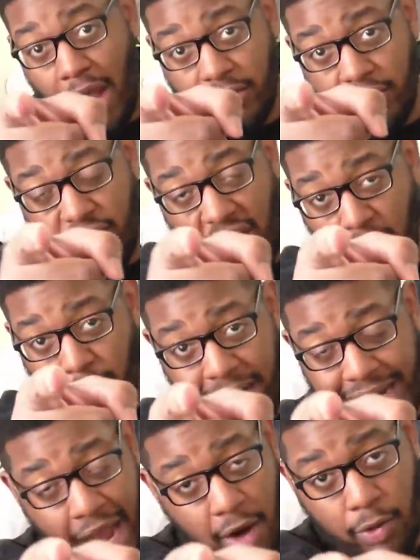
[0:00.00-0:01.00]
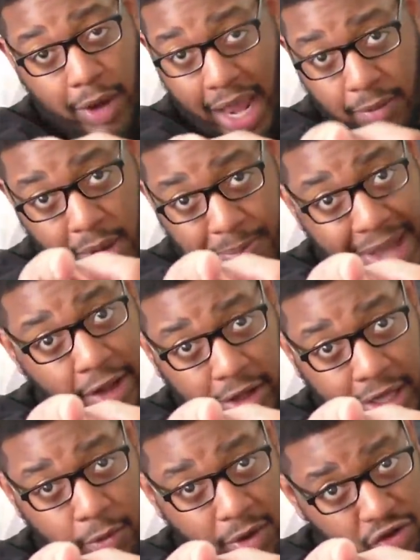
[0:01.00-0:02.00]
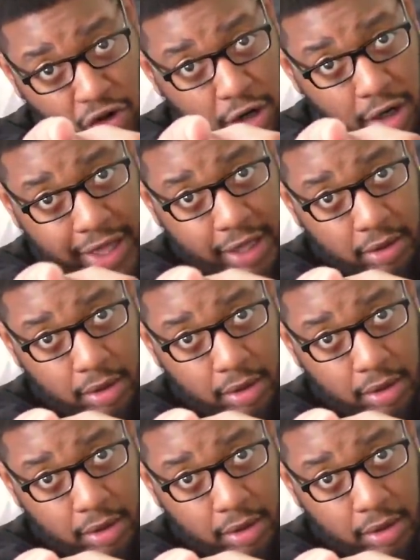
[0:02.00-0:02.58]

to the channel right now. Hey, we bet on it. We shook on it.